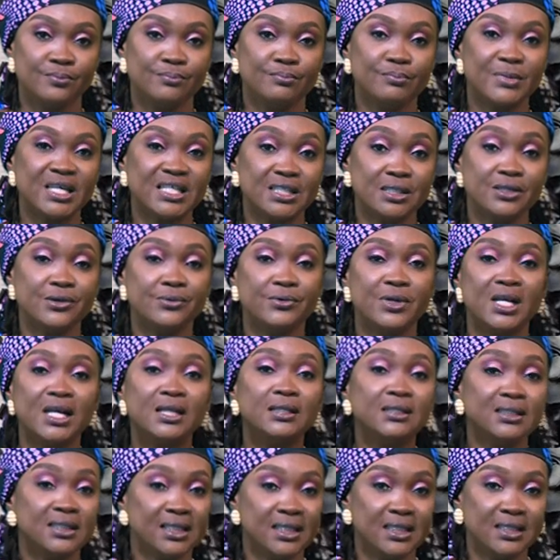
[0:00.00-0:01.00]

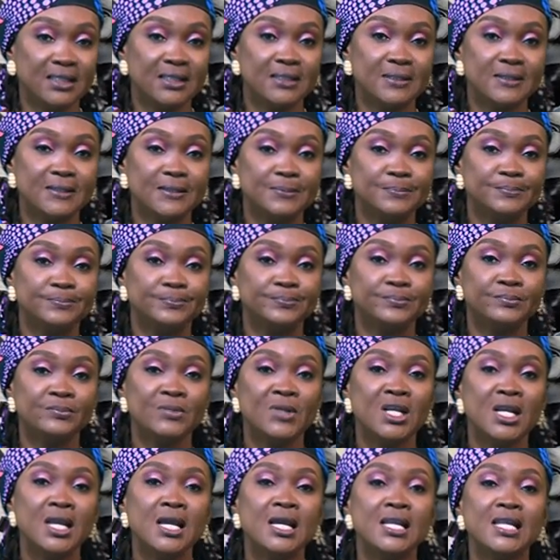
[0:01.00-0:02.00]
material in it.
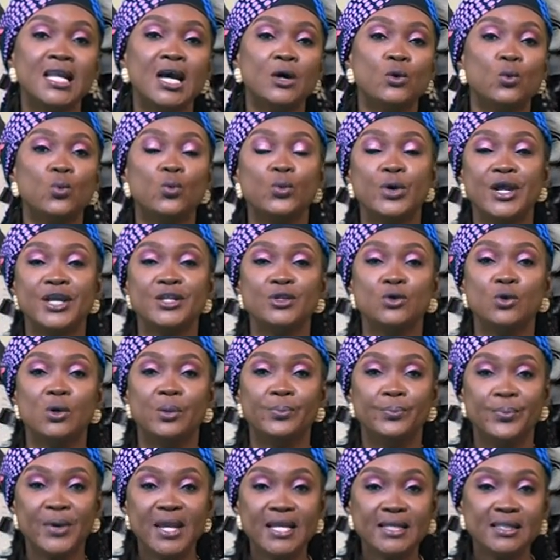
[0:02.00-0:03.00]
Now, when you are
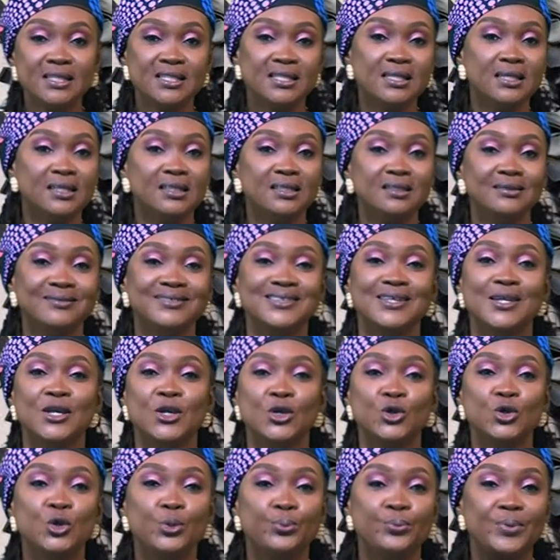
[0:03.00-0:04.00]
painting,
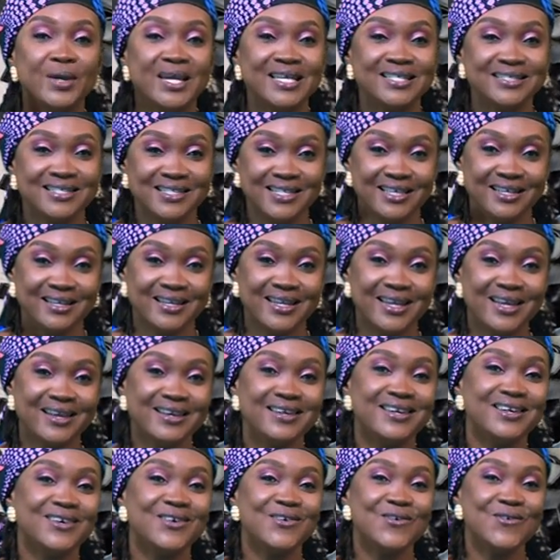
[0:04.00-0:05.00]
you paint in
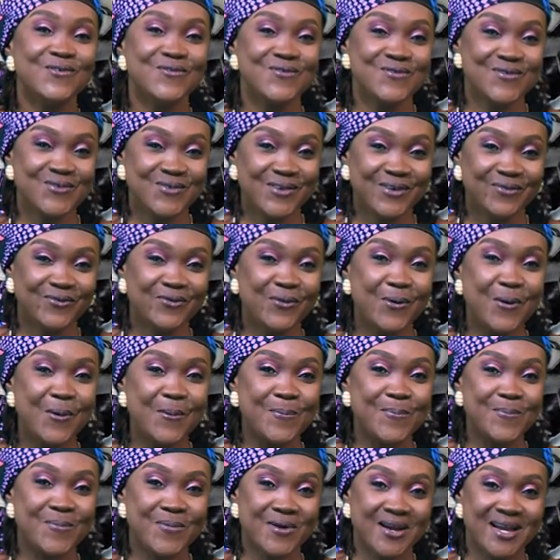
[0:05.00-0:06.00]
a
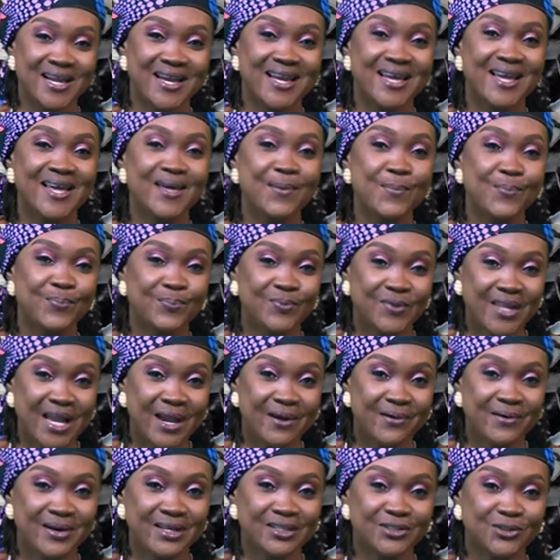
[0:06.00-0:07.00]
uniform
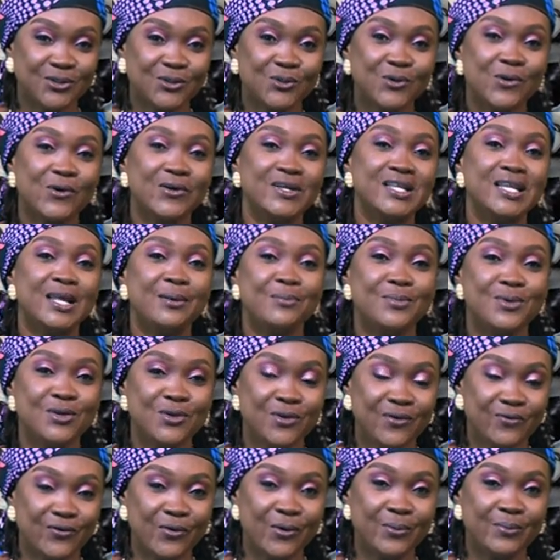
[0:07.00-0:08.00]
direction or in a
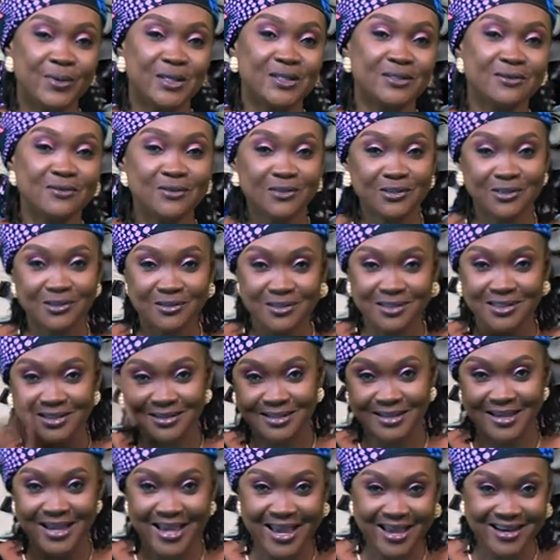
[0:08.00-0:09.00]
uniform method, not just
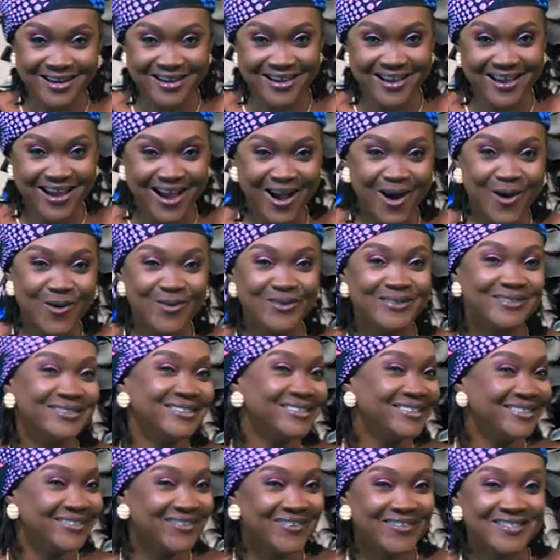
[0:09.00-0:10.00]
anyhow.
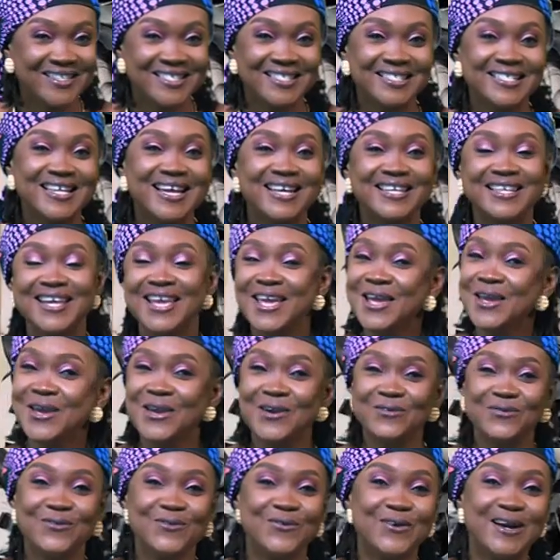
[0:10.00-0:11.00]
You understand?
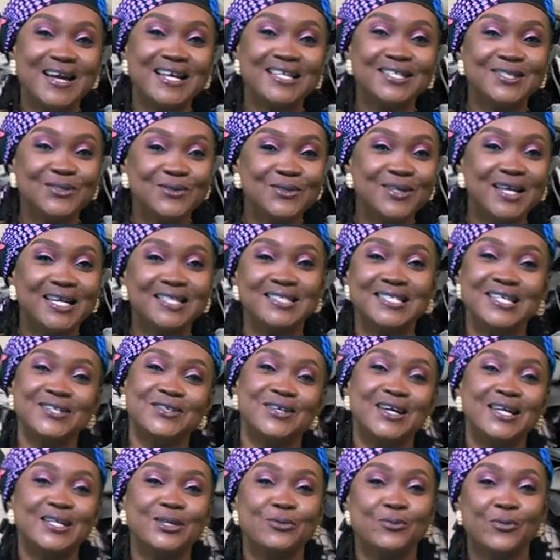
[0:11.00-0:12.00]
If you can't do that, then you
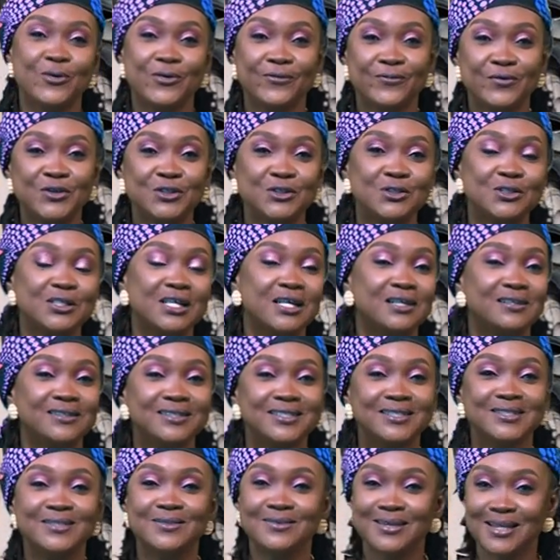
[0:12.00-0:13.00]
get a professional
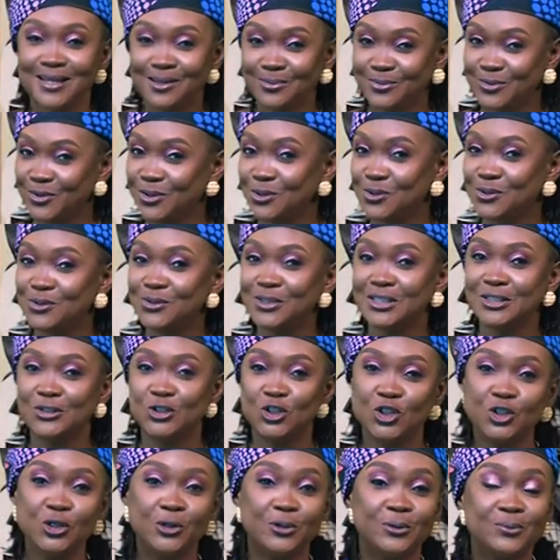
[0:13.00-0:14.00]
to help you do the
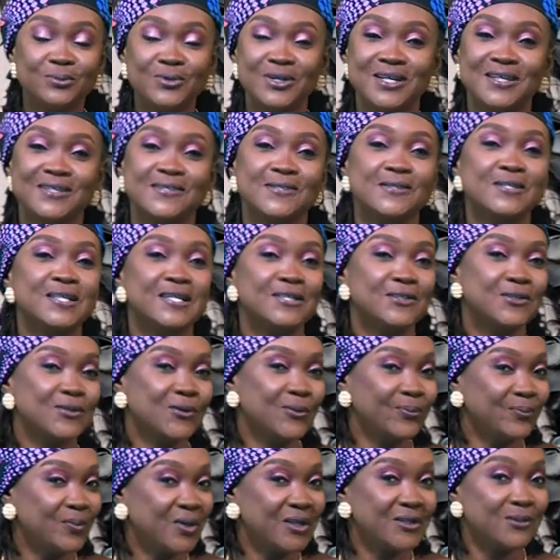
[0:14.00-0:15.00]
job so that your
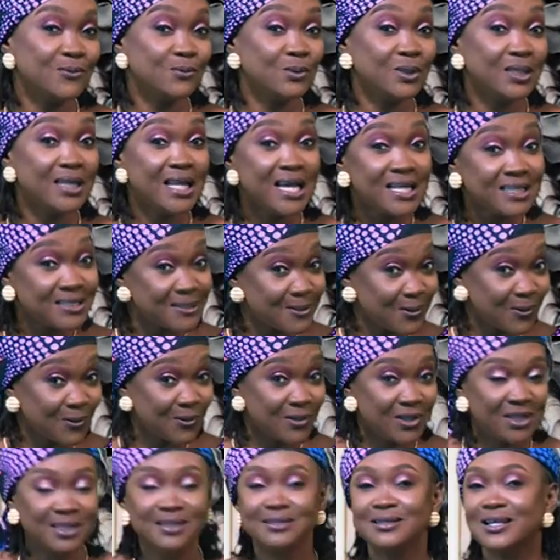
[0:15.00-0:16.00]
paint will last long
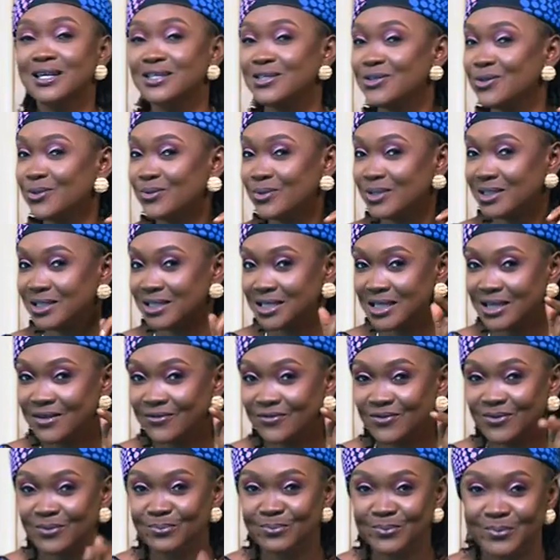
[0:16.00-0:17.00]
and you will
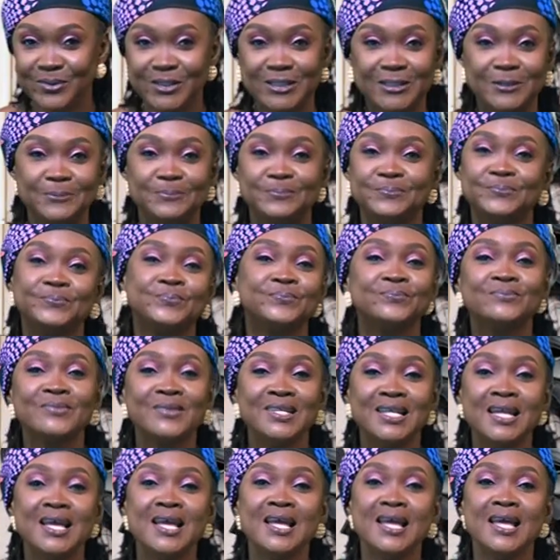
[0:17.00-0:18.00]
save money.
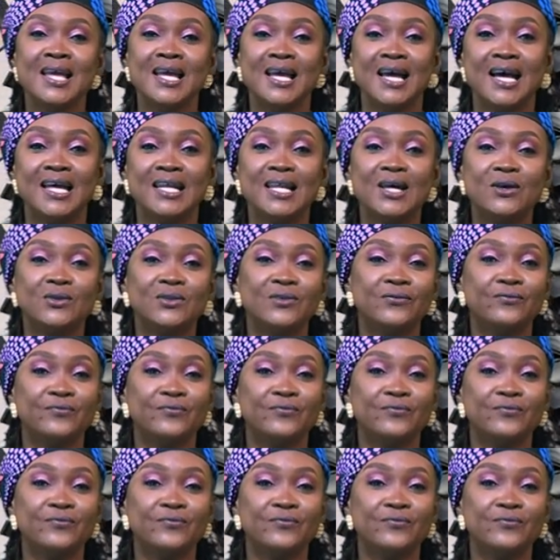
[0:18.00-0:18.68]
Allow the